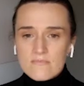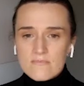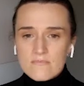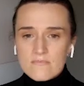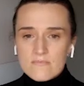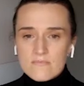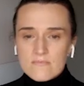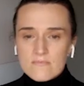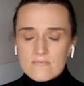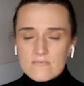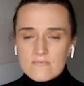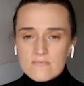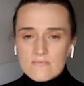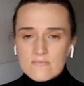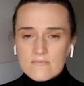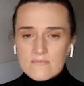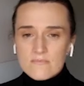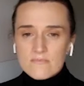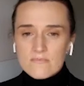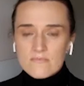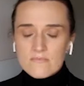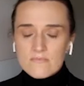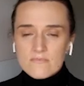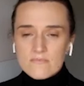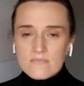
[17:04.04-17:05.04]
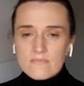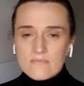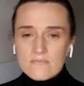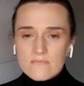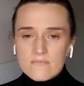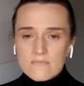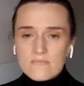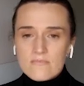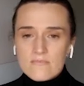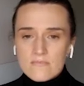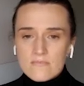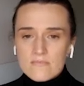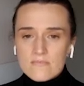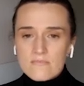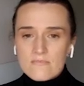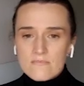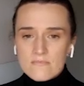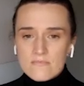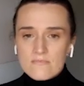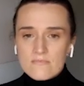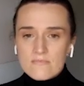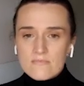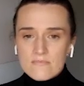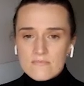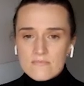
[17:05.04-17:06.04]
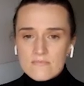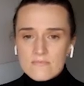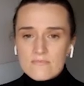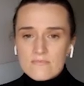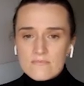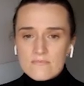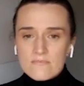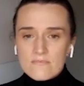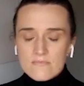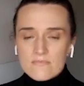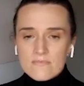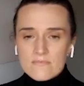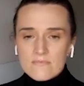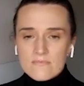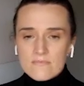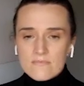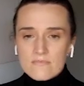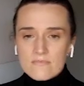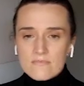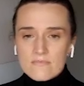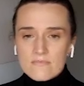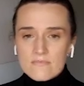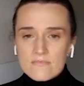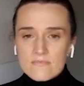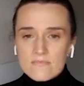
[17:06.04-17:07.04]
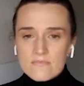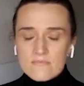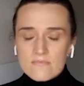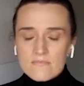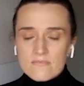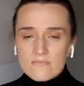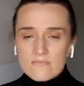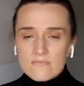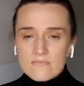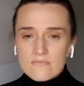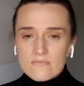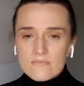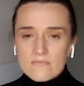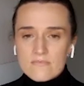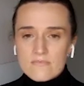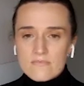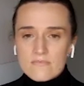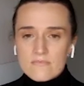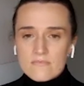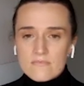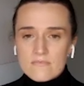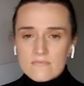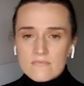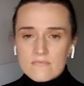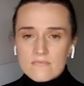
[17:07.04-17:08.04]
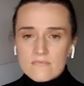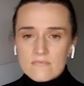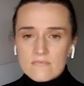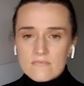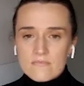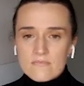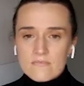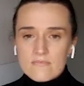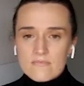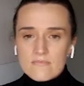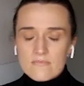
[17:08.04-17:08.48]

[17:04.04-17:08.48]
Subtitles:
No words are spoken by the person on screen.